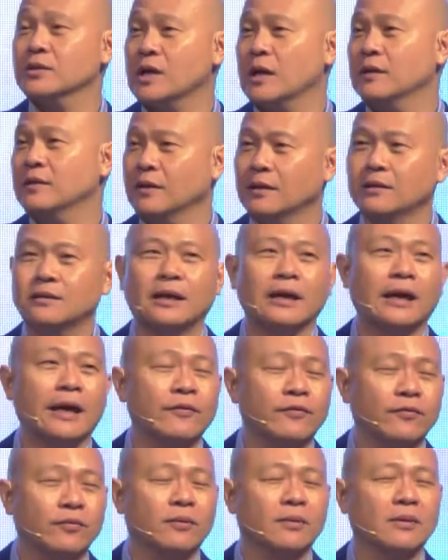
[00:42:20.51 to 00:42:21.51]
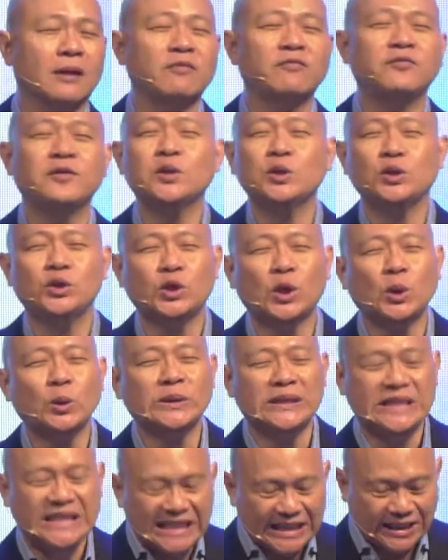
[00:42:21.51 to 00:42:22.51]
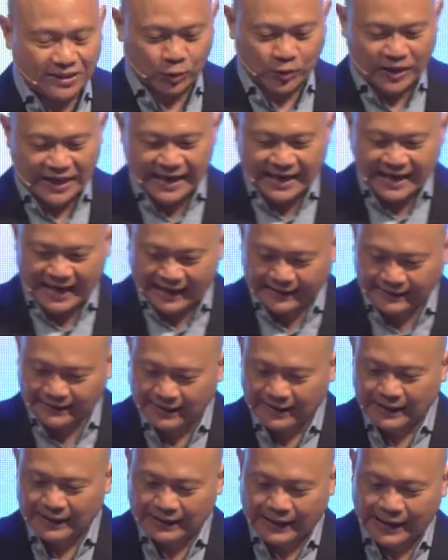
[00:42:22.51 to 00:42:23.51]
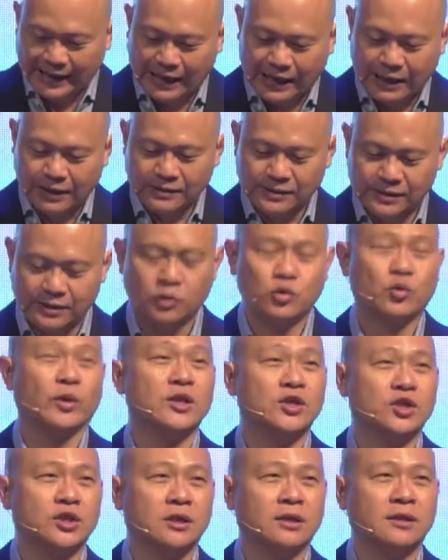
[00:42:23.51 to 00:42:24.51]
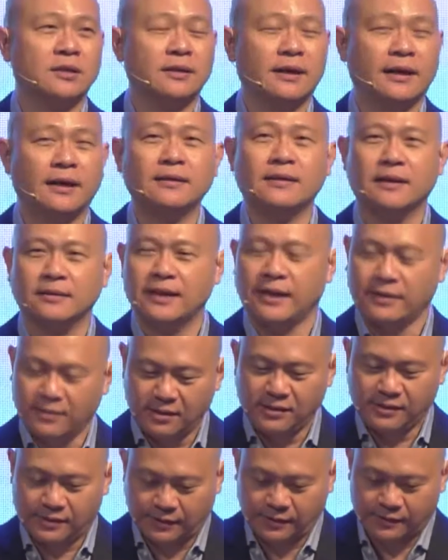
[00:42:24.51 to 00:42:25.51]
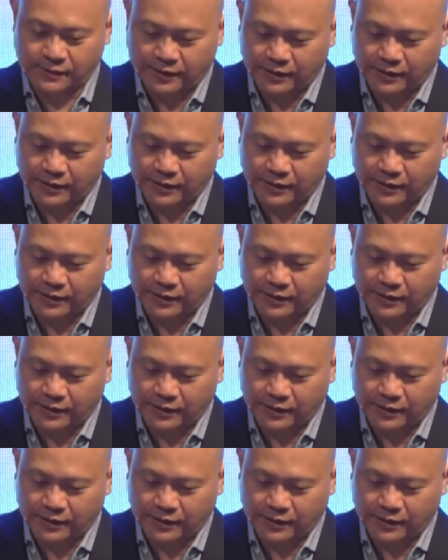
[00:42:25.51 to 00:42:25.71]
I think they feel no need to hide their situation and their tendencies and their